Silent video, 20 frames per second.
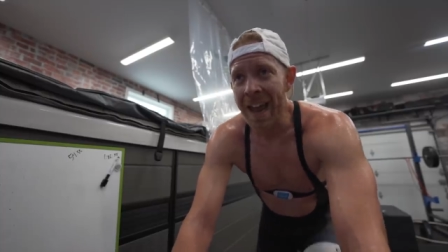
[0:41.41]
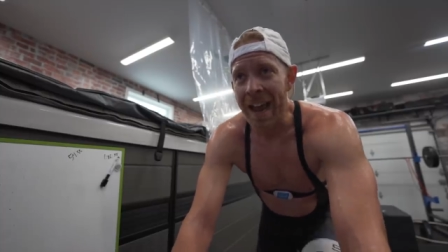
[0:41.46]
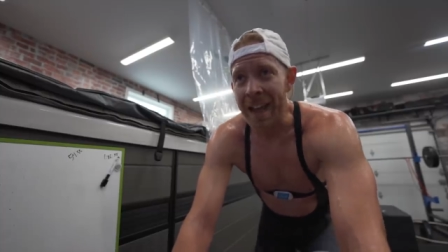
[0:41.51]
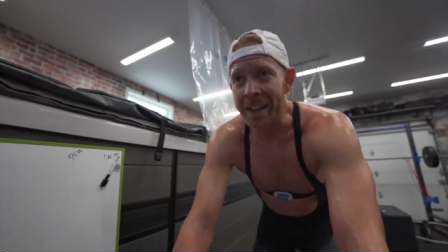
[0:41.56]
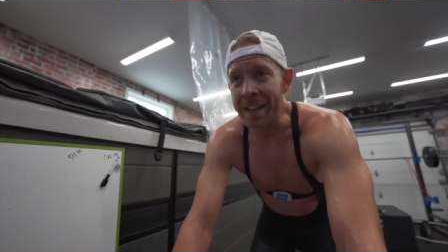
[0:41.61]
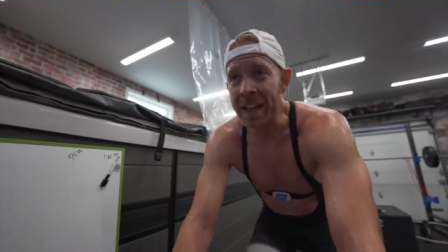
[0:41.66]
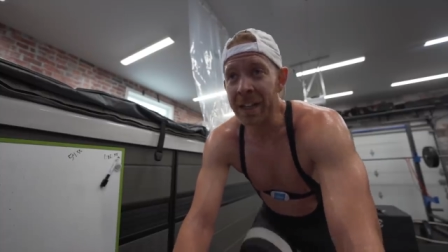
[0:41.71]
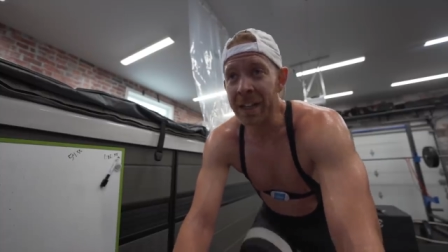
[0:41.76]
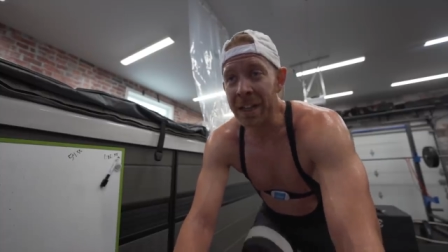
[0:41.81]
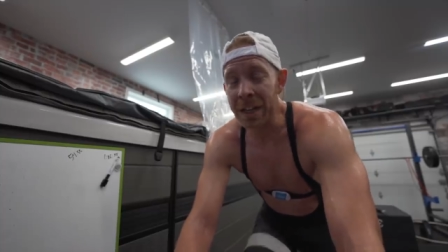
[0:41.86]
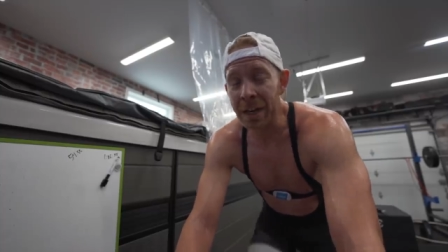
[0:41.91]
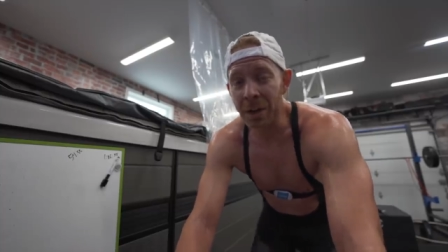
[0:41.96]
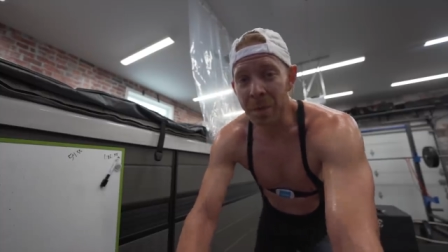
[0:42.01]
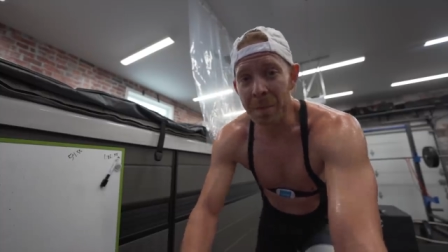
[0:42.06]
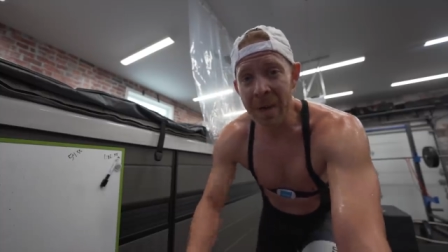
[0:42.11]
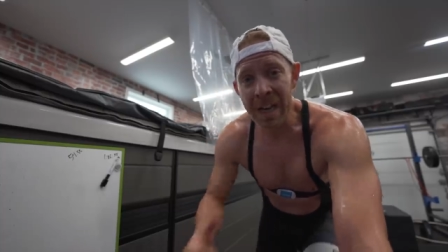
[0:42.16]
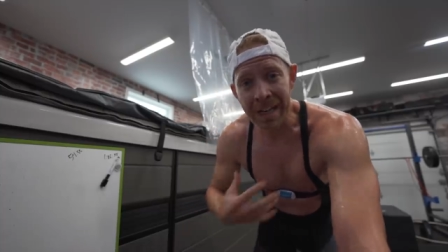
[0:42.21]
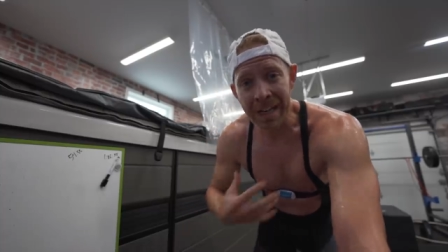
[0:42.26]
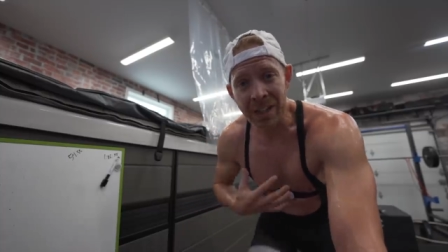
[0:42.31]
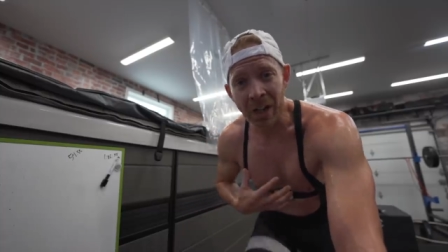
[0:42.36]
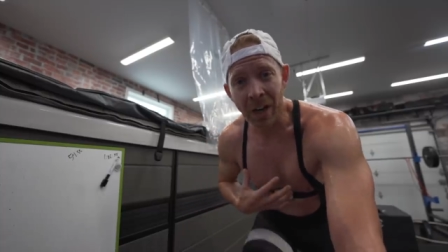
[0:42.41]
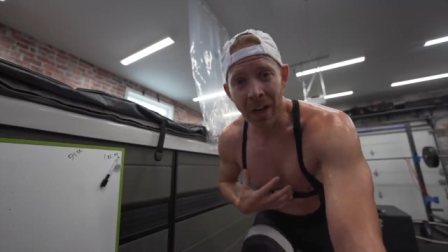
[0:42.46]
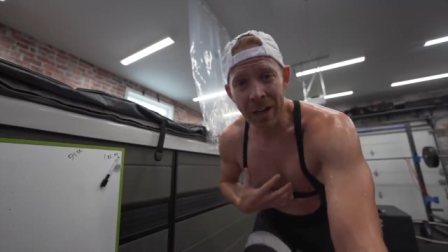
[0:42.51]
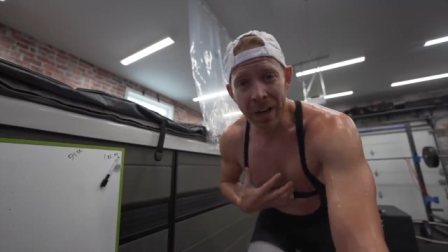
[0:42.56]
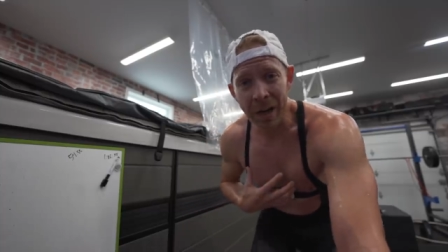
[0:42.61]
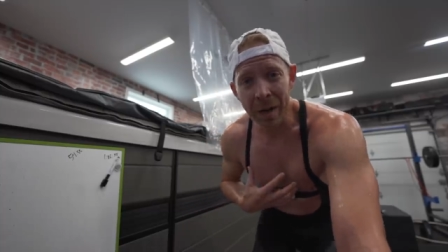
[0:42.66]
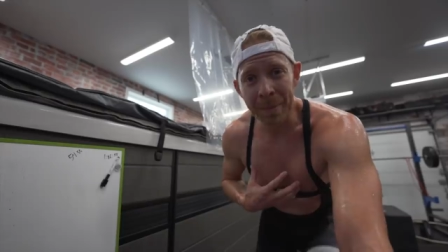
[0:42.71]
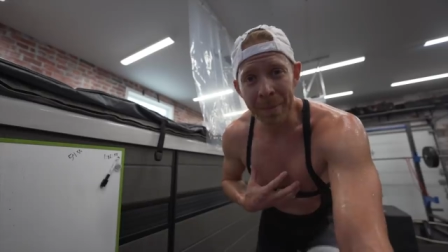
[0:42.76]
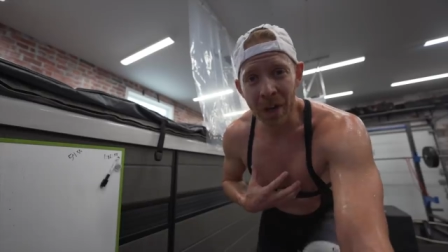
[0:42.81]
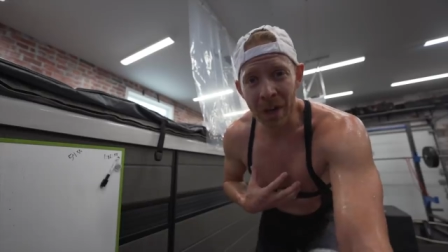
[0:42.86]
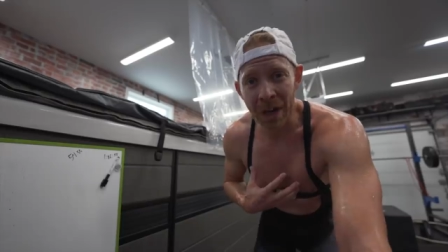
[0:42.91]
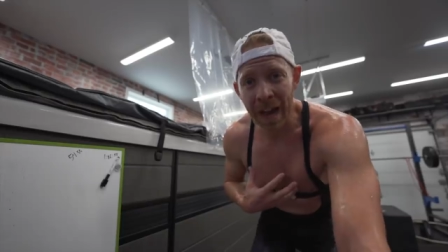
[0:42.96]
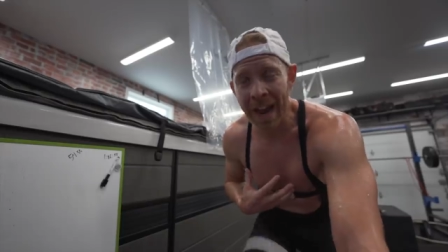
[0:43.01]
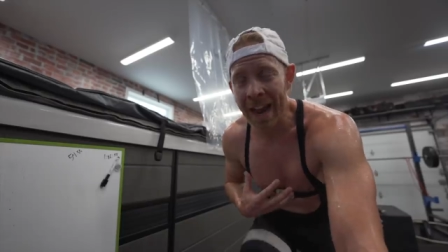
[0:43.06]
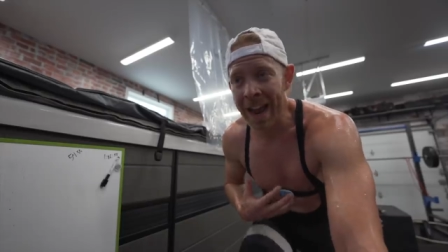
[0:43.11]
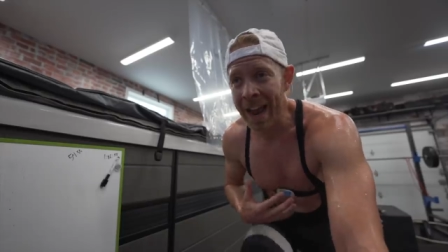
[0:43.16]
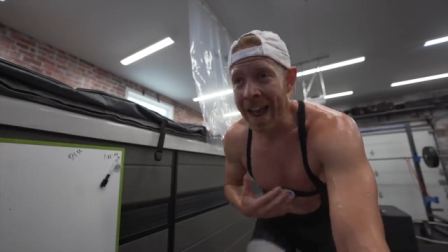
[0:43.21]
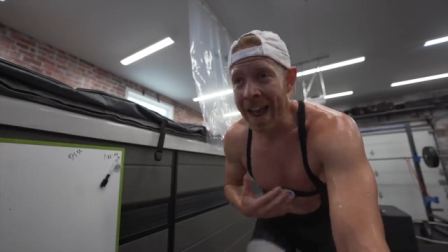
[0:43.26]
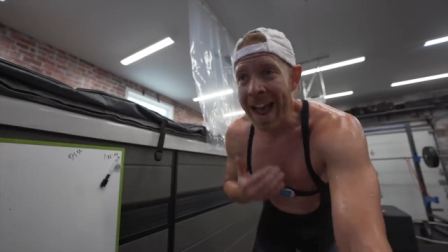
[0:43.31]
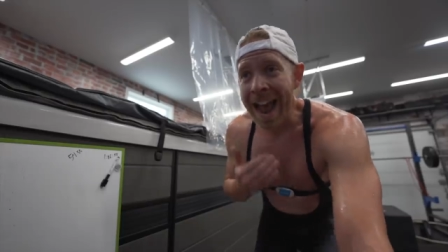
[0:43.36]
And then you hear me talking about
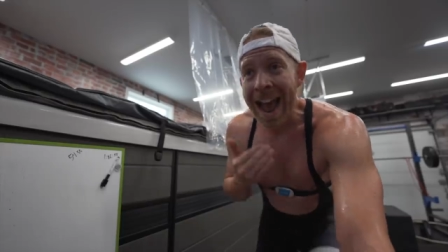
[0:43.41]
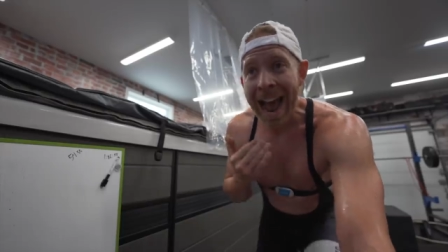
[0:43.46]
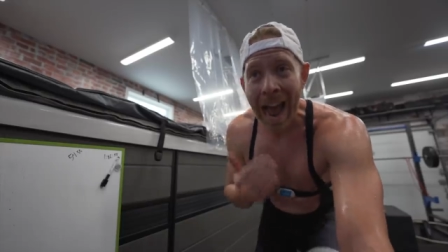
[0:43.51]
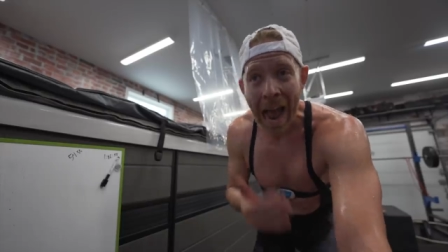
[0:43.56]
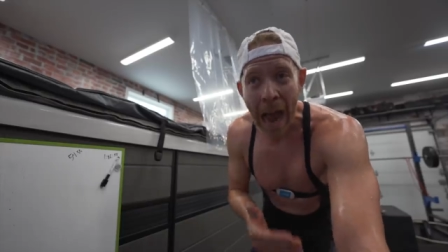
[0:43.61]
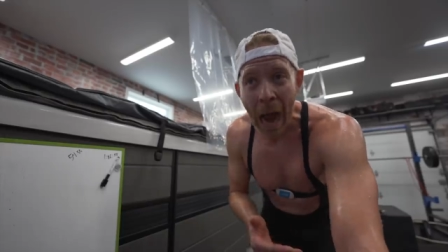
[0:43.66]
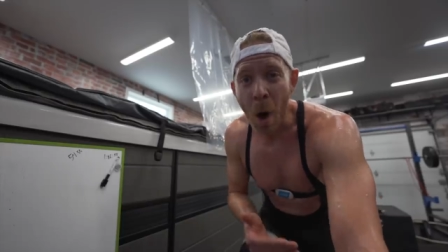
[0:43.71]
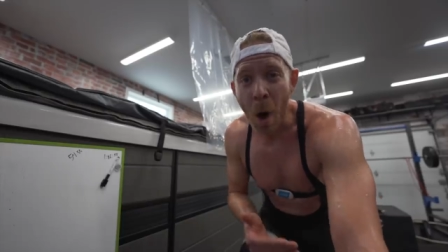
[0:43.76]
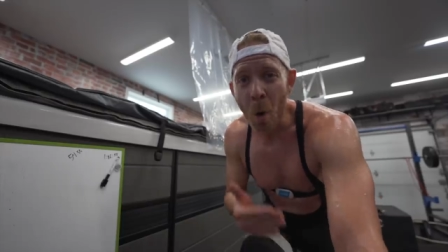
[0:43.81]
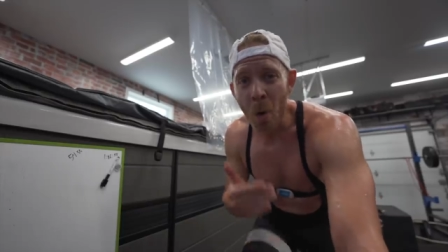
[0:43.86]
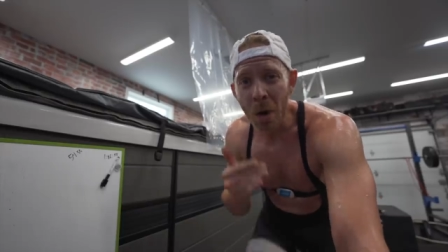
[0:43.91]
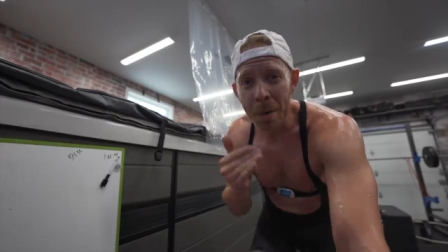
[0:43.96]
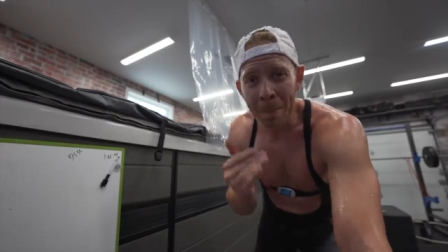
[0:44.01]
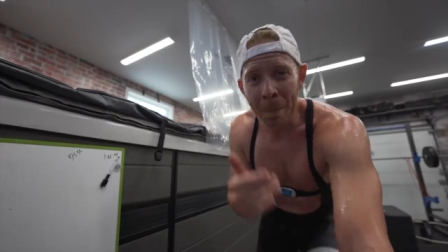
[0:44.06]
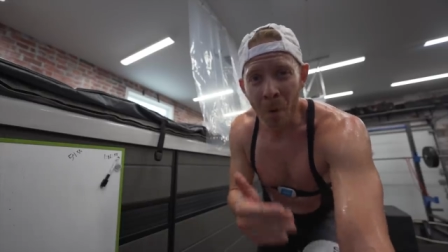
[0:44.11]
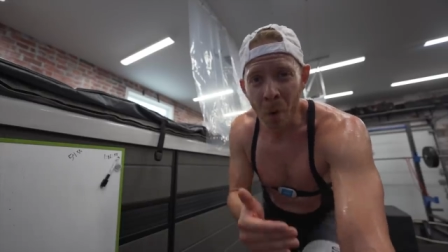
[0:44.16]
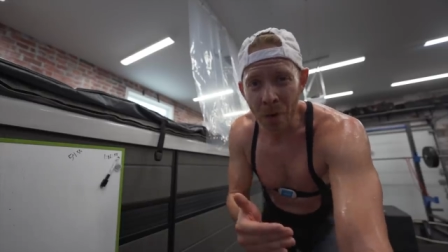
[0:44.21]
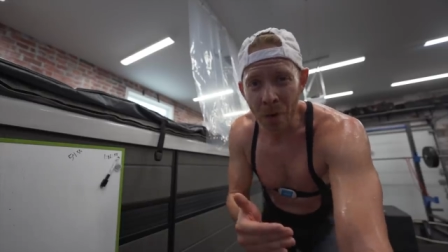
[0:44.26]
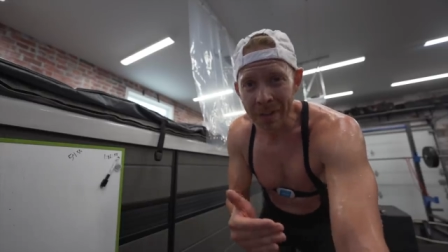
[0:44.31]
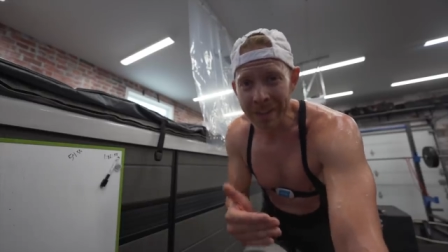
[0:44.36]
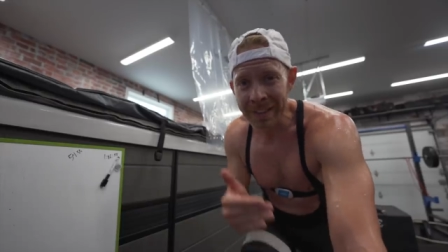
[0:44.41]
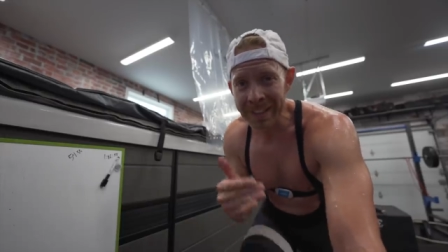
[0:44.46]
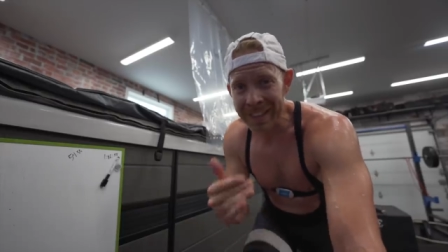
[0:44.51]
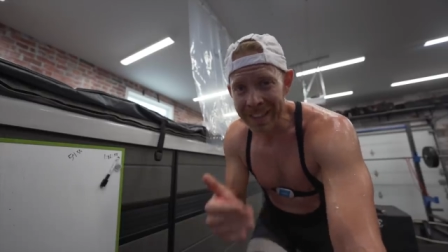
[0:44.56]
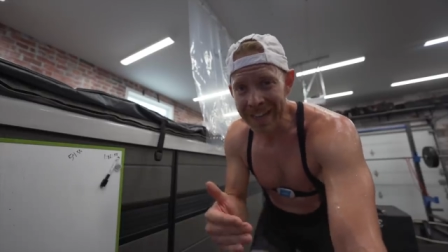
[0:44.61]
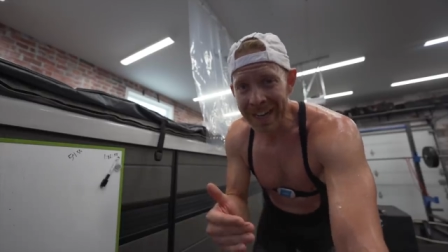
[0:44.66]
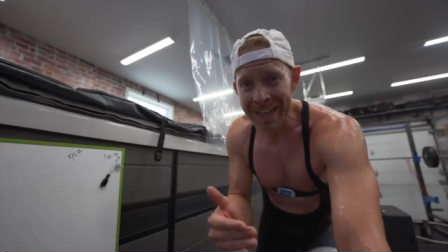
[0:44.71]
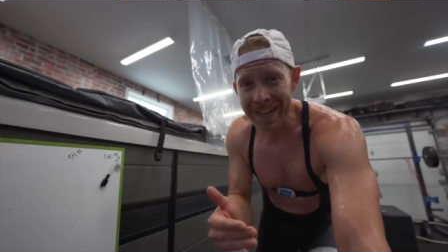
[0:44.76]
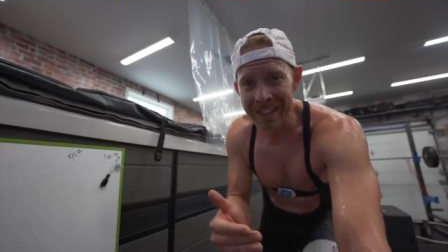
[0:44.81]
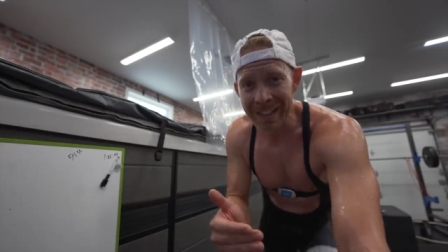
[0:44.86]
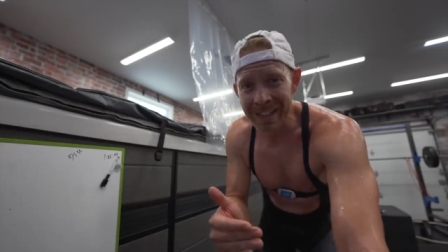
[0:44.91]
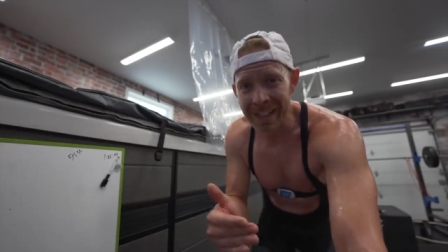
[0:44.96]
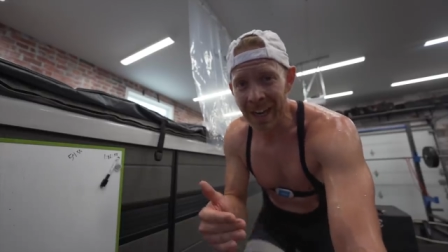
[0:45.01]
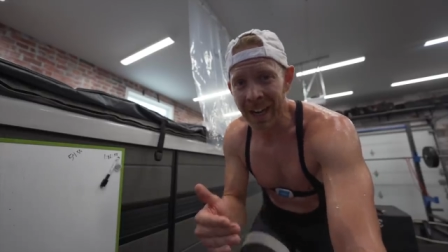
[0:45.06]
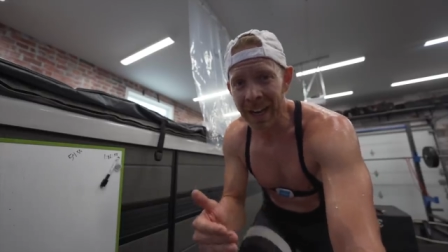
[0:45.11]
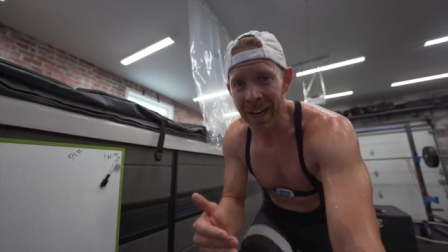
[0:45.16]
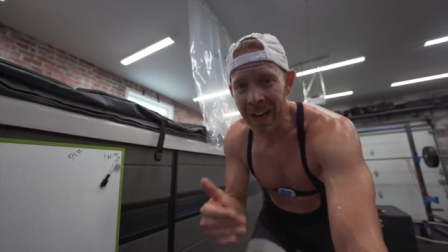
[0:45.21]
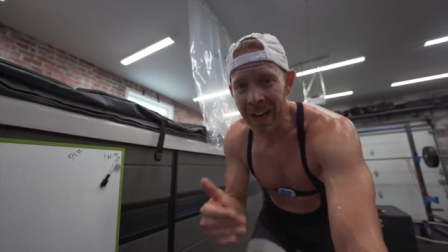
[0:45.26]
how important it is